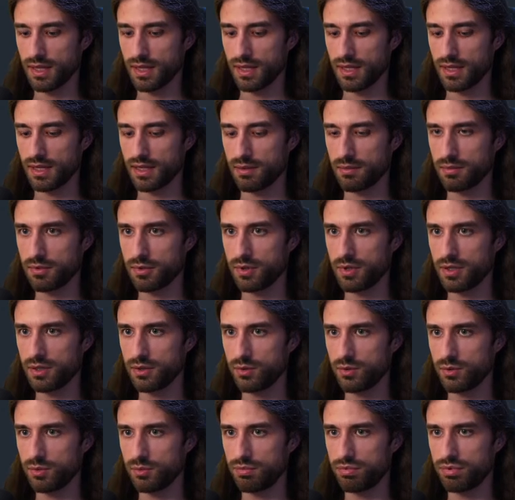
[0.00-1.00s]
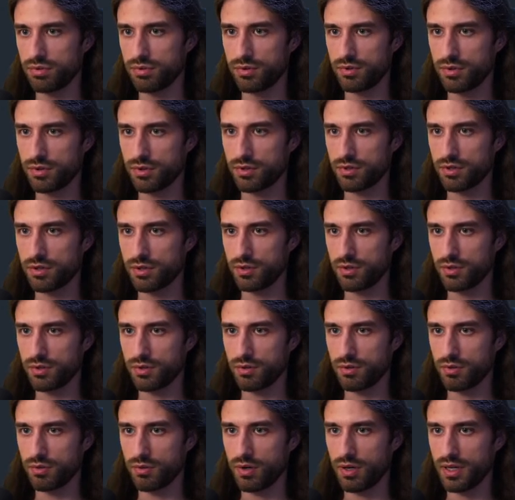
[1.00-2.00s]
I'm going to put the code
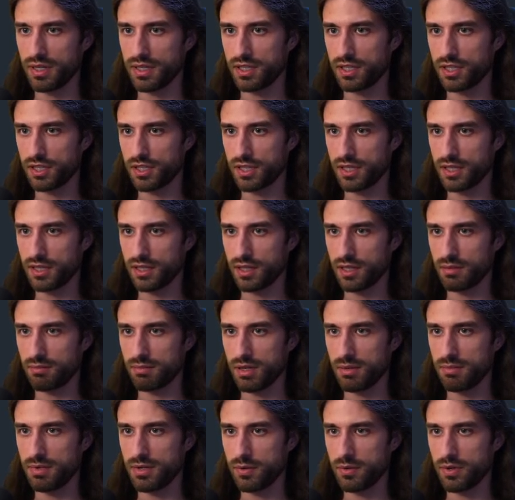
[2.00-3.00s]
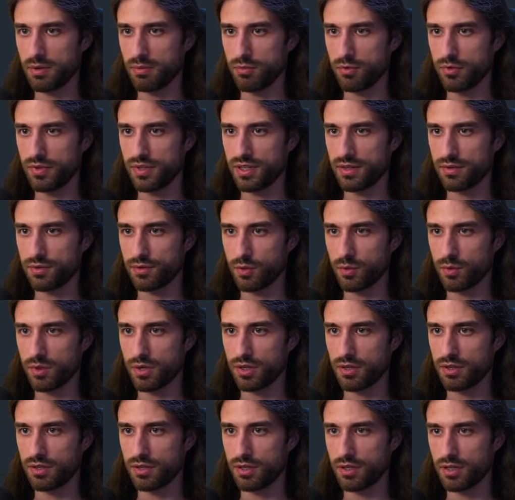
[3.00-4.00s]
right here and maybe I will move it
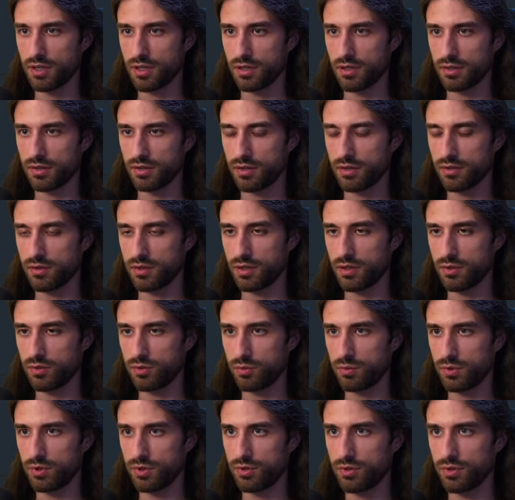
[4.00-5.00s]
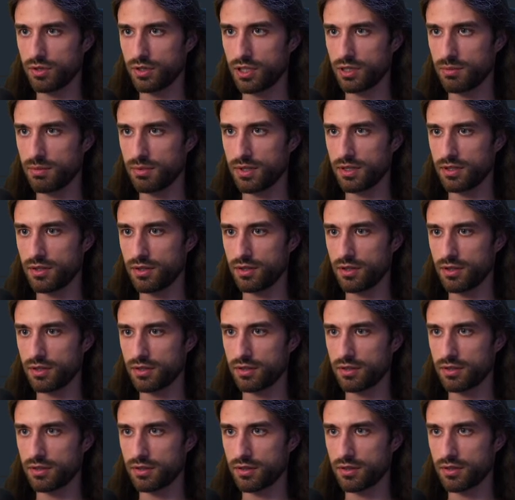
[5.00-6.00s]
afterward. So it's going to be
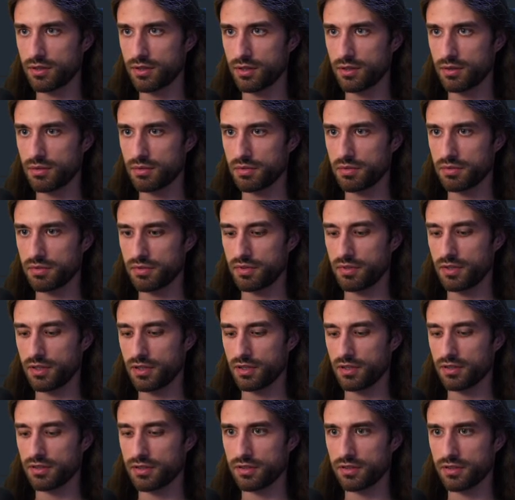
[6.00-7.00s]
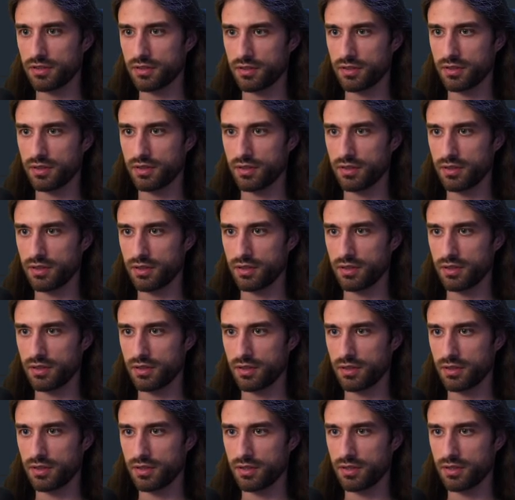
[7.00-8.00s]

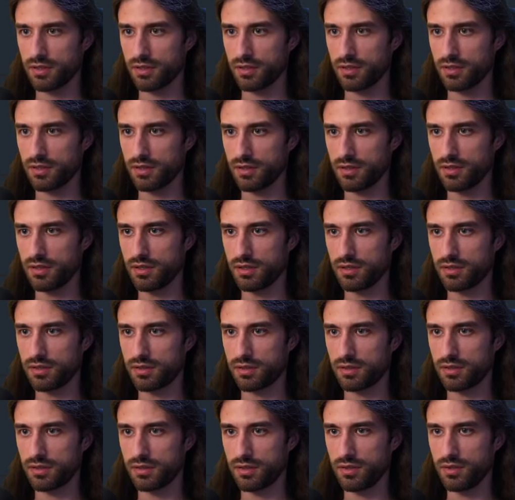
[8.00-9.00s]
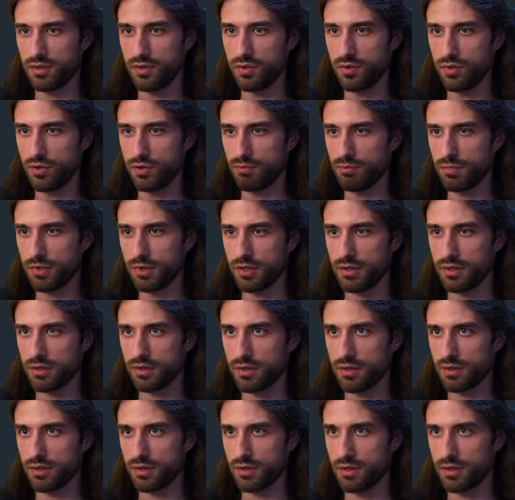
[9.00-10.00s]
tournament.first.num.
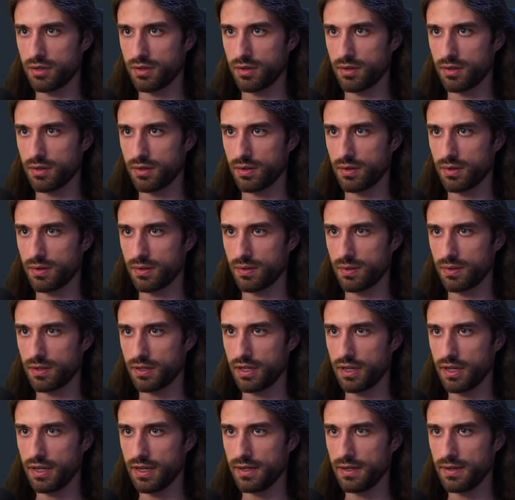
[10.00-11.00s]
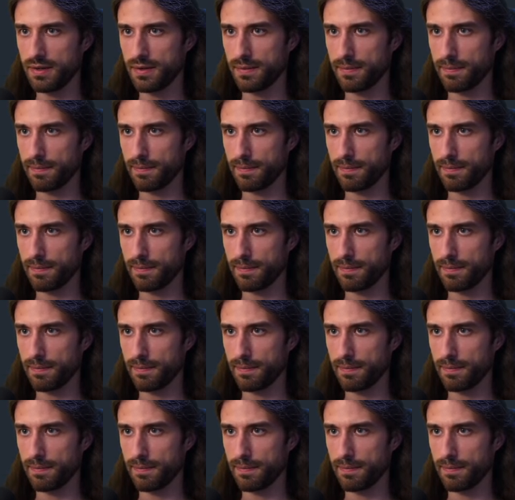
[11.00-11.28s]
Okay.